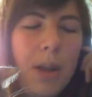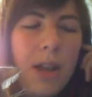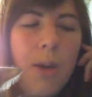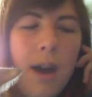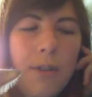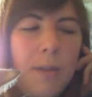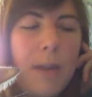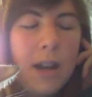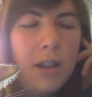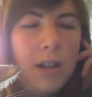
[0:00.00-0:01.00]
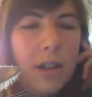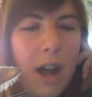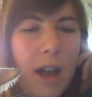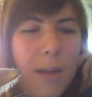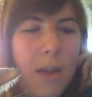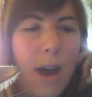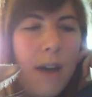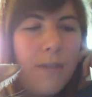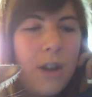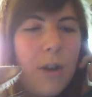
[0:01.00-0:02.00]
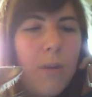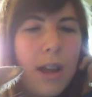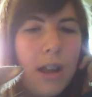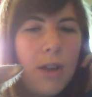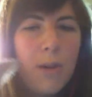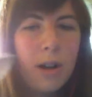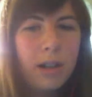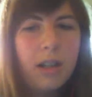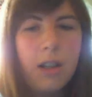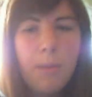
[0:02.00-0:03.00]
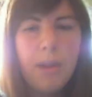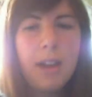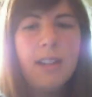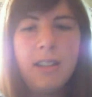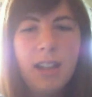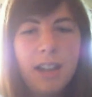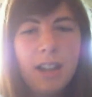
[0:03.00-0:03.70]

But you have to manage your time and you have to know what you want to do, because